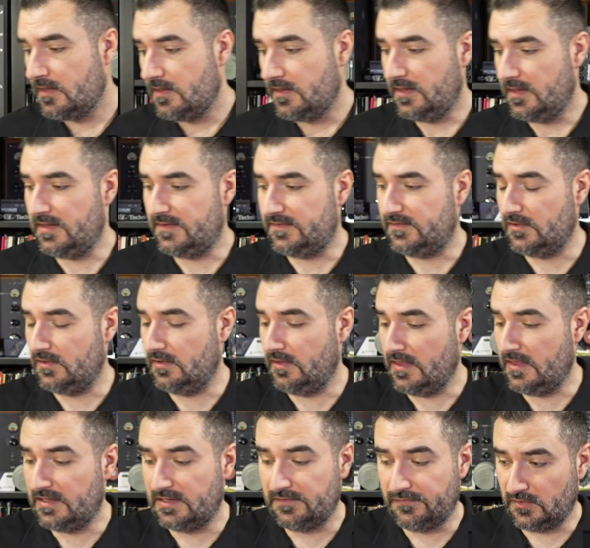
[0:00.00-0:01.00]
It's
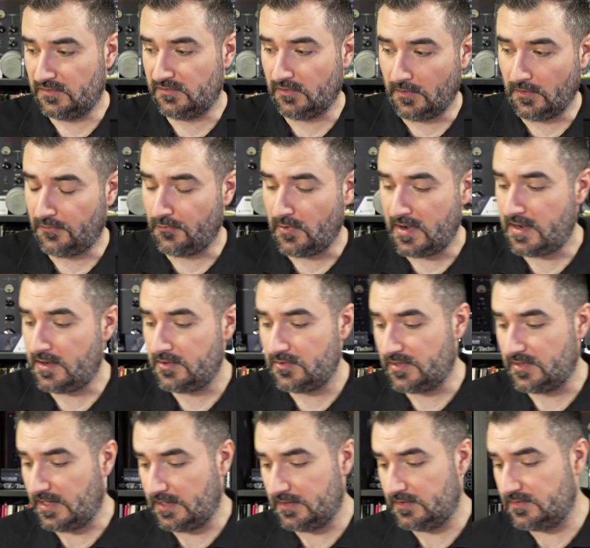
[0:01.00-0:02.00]
the software. You
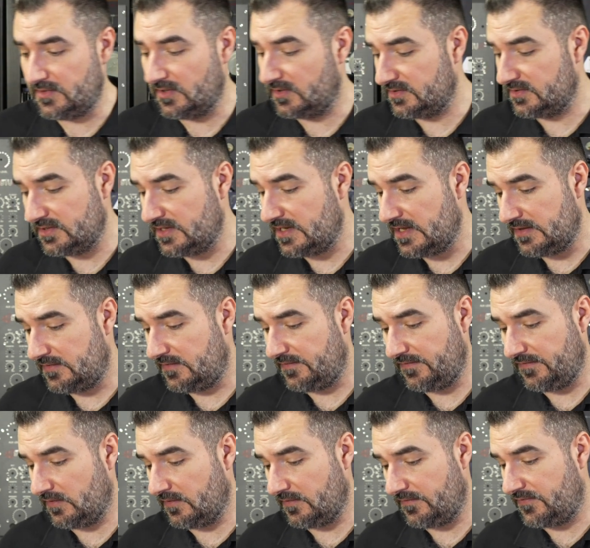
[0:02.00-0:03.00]
can download it
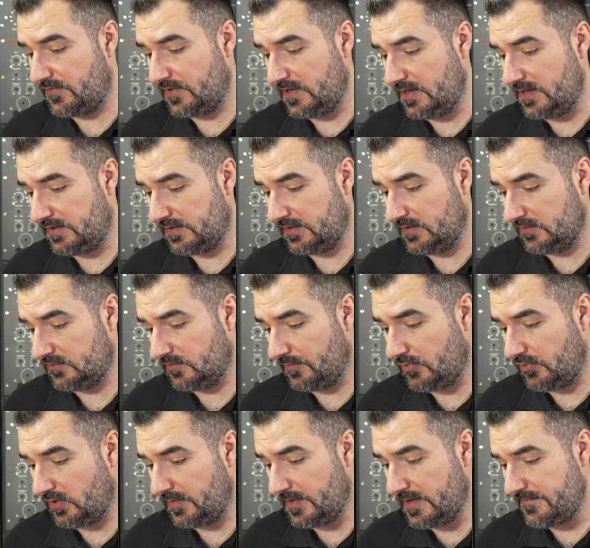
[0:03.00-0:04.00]
for free. It's not a
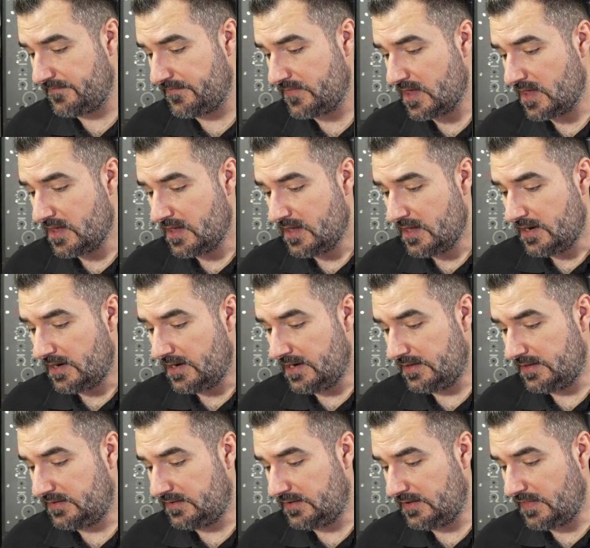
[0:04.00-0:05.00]
problem.
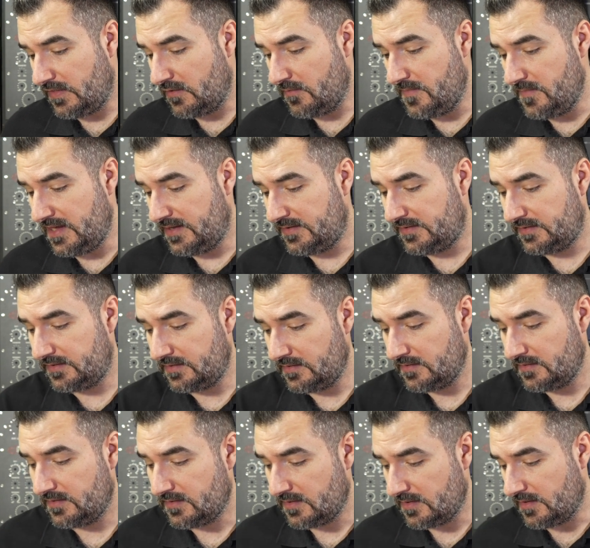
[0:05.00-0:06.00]
Let's see the mix
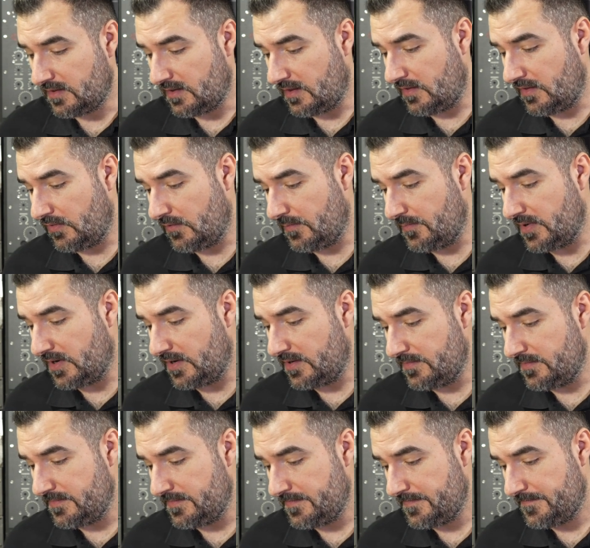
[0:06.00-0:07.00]
on the
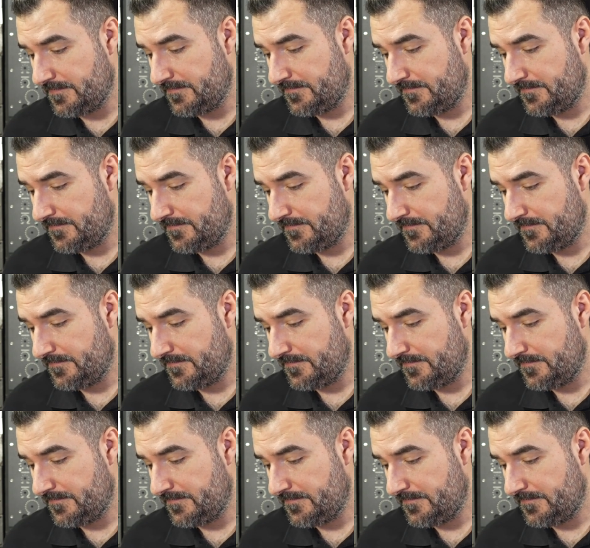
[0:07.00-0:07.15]
bottom.